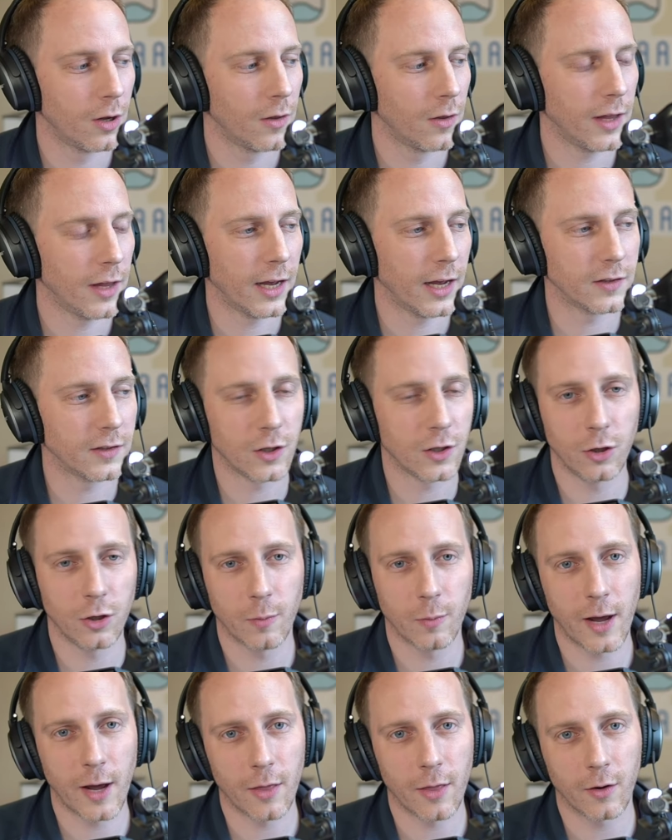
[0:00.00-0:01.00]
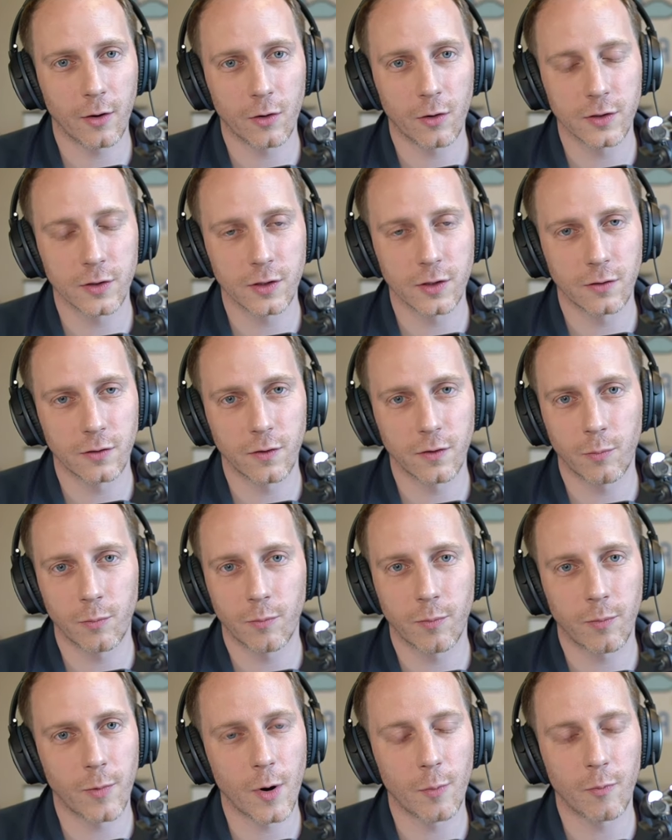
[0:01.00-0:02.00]
They ask you about the cost of a
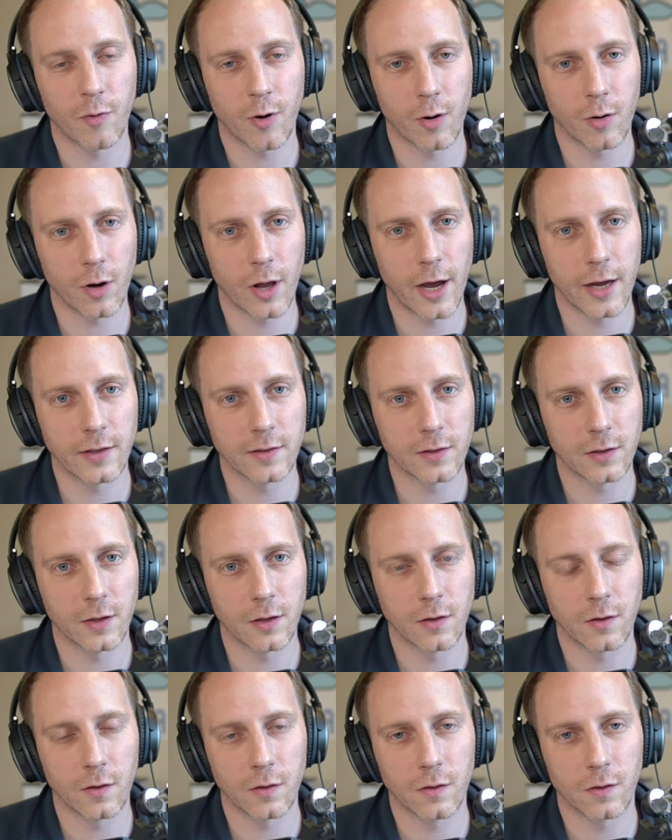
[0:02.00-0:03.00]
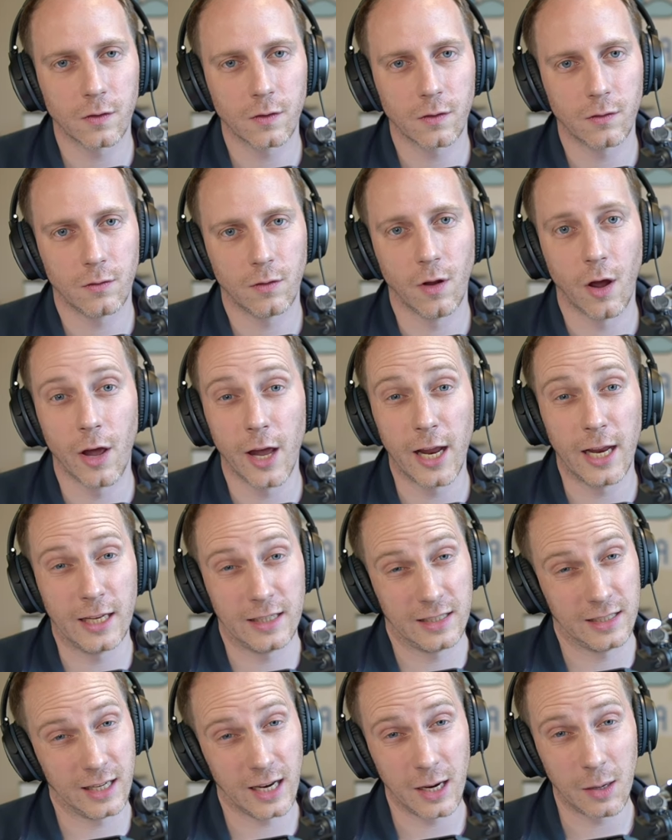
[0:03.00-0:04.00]
a pro license. It
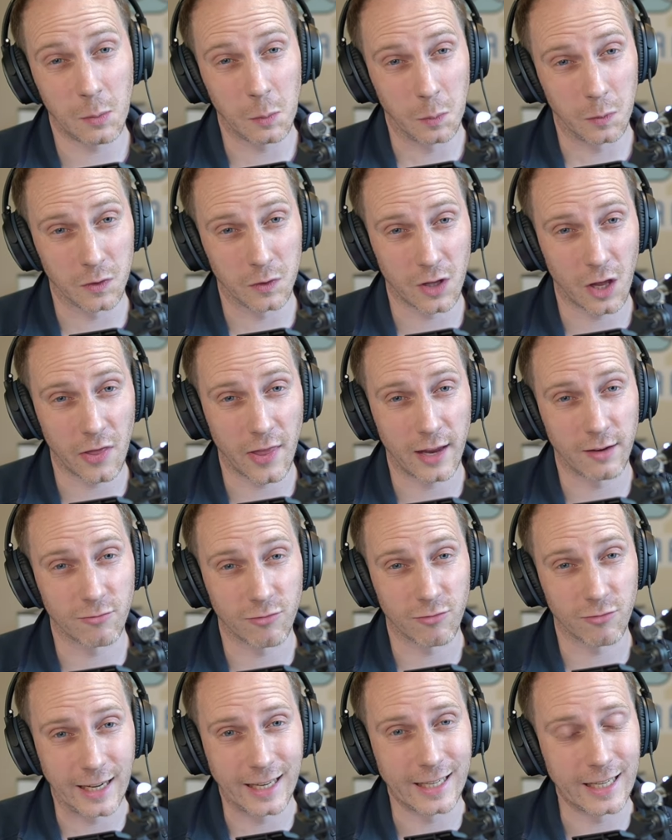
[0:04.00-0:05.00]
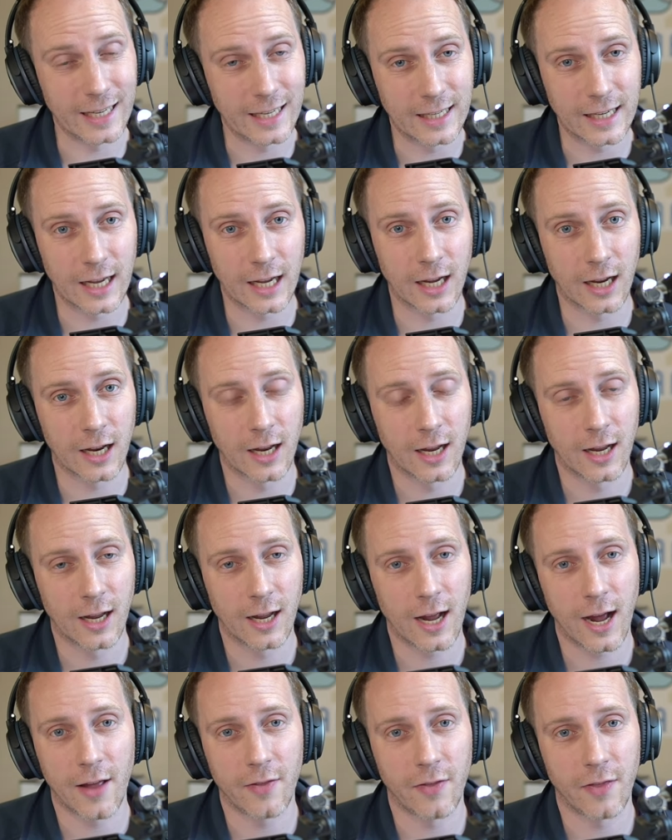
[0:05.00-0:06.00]
seems that they really need it,
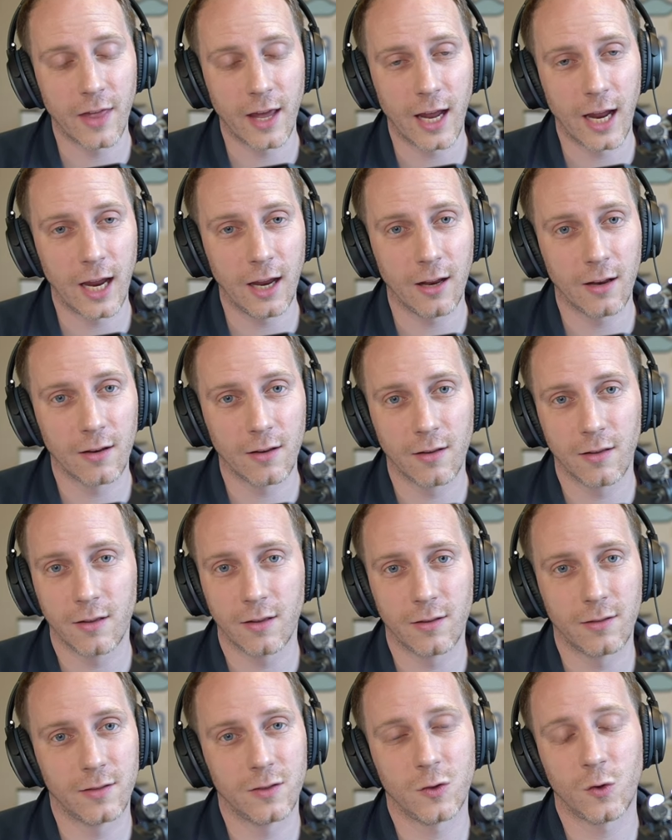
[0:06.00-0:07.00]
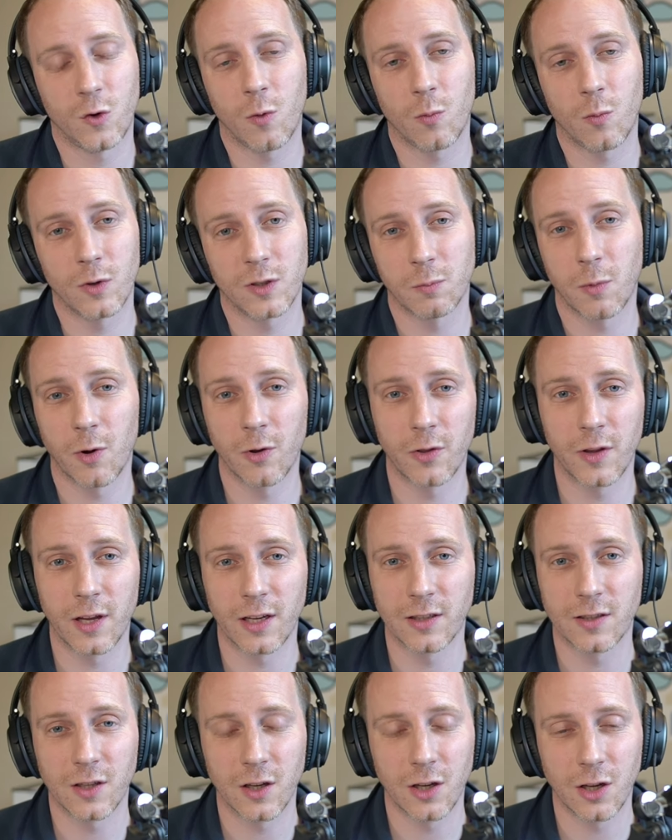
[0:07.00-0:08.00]
and they stop
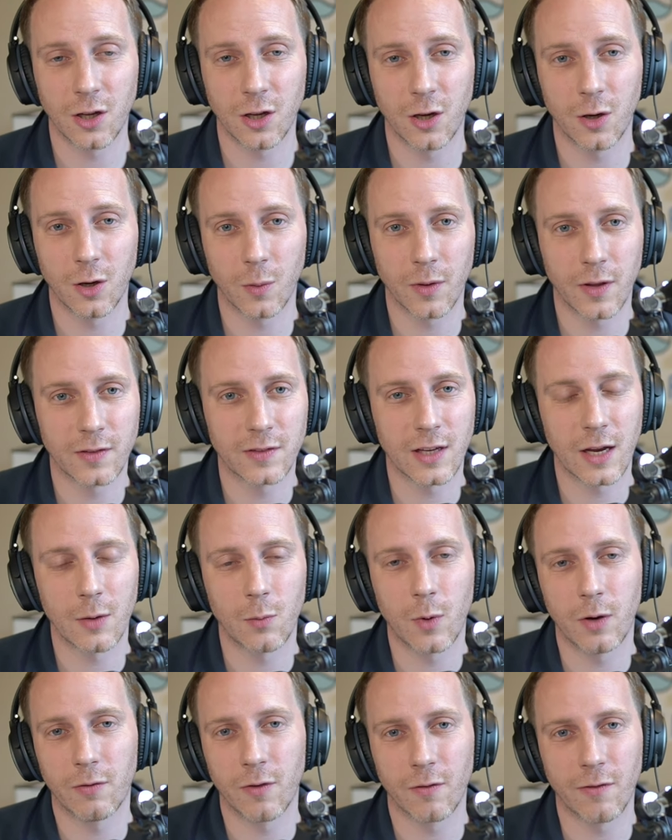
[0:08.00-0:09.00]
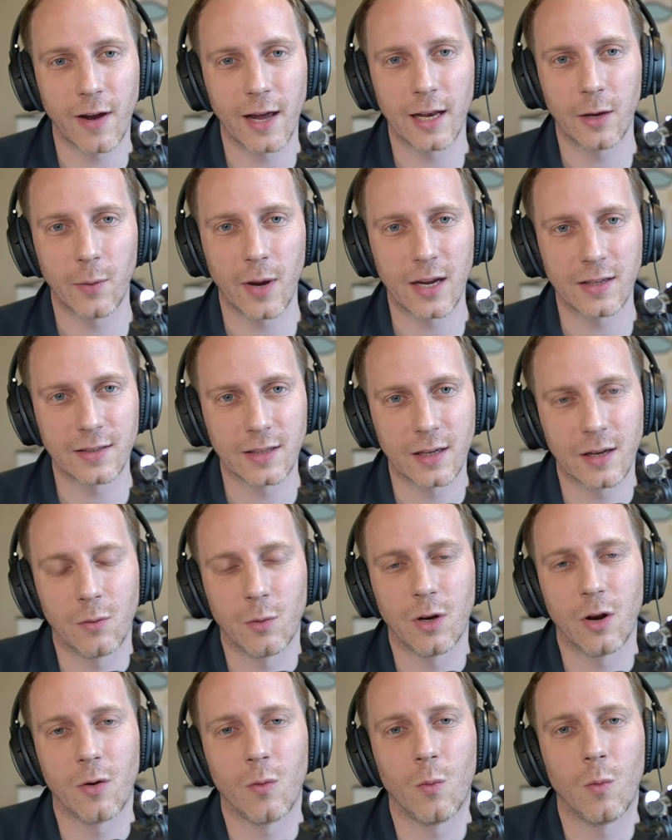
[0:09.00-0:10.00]
responding to you, or they say we've evaluated it,
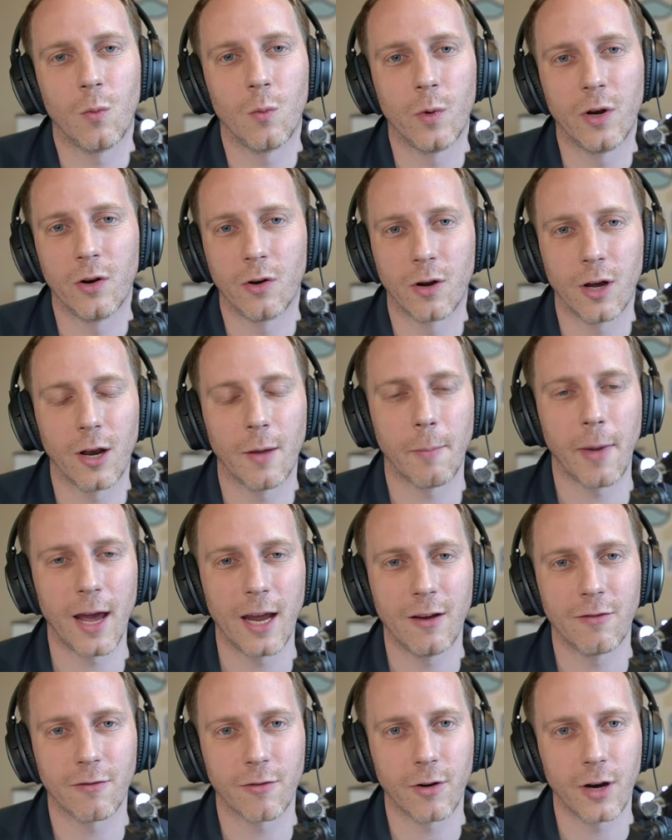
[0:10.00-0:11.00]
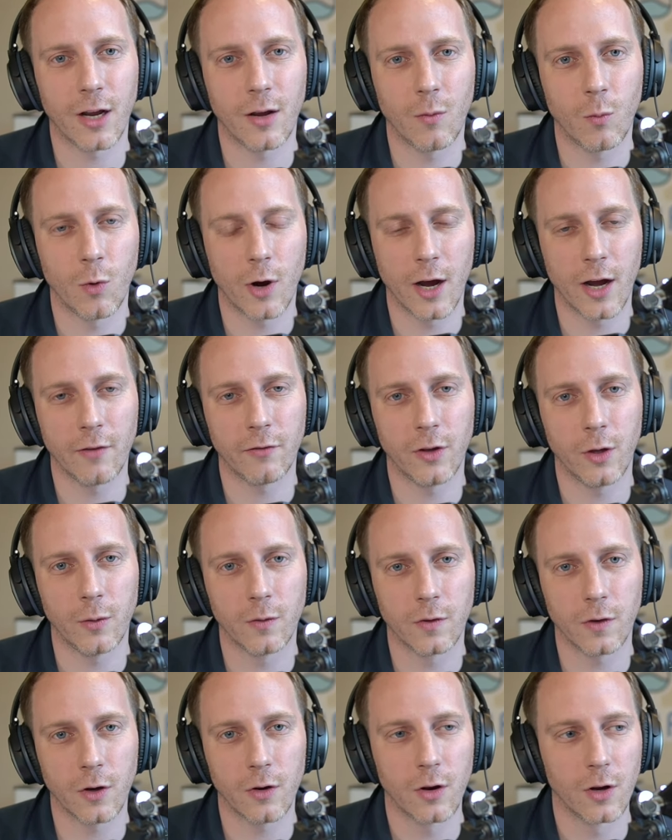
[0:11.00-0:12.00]
we don't, we're not going to pay for it, and what have you. And
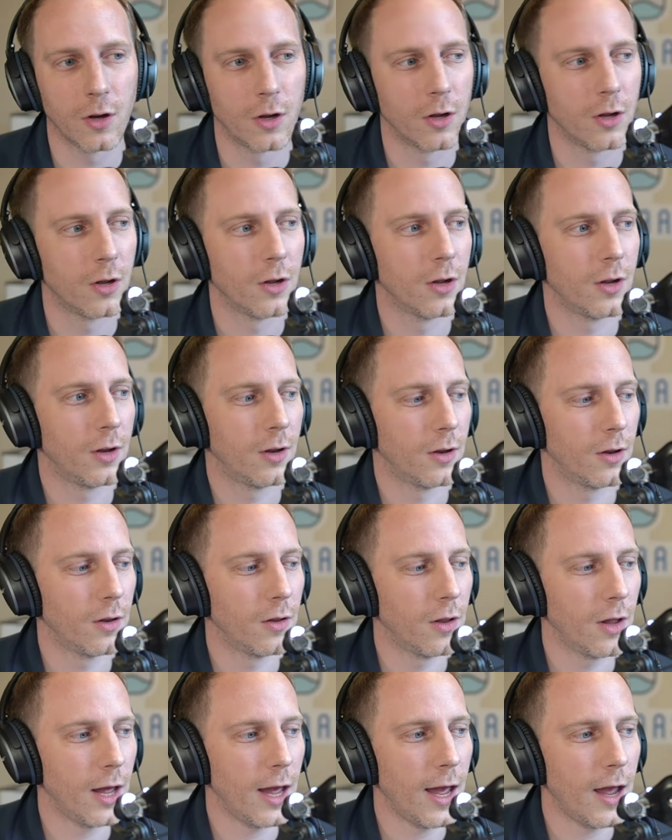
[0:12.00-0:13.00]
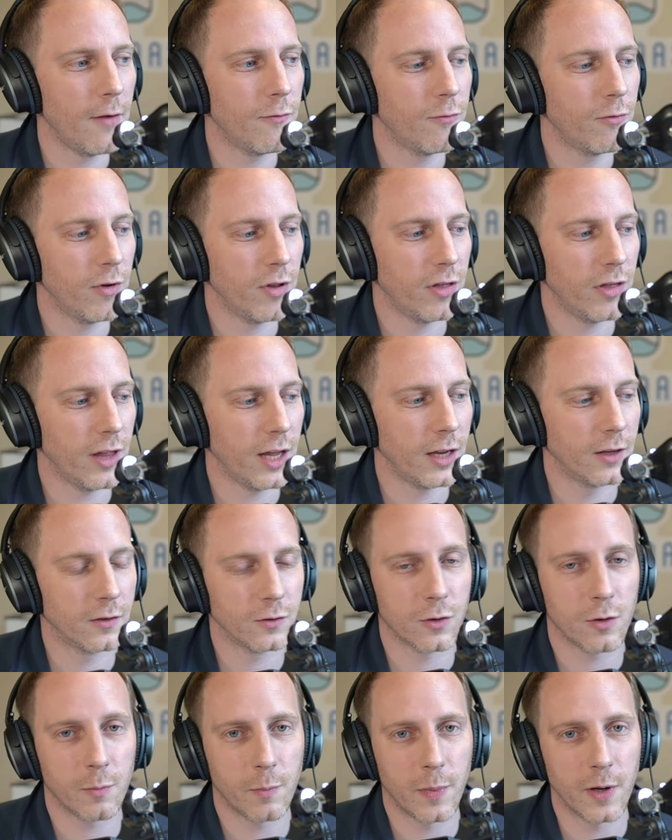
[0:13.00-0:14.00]
so everything
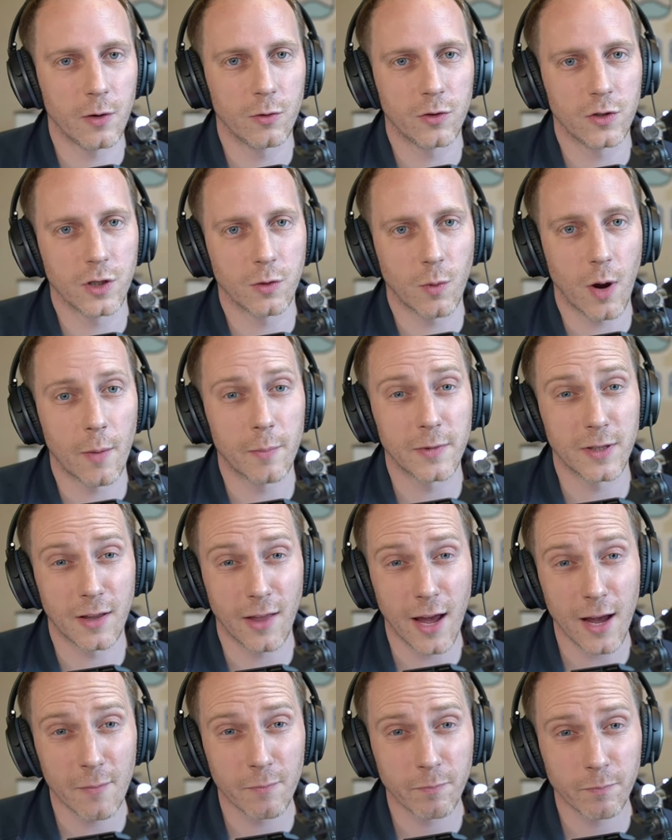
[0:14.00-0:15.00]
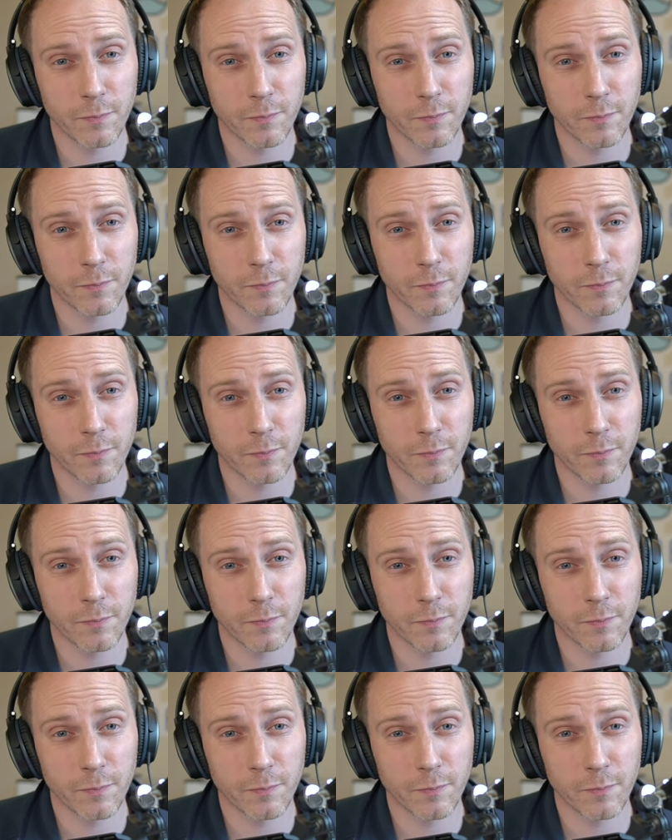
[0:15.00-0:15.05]
sort of builds you up to that,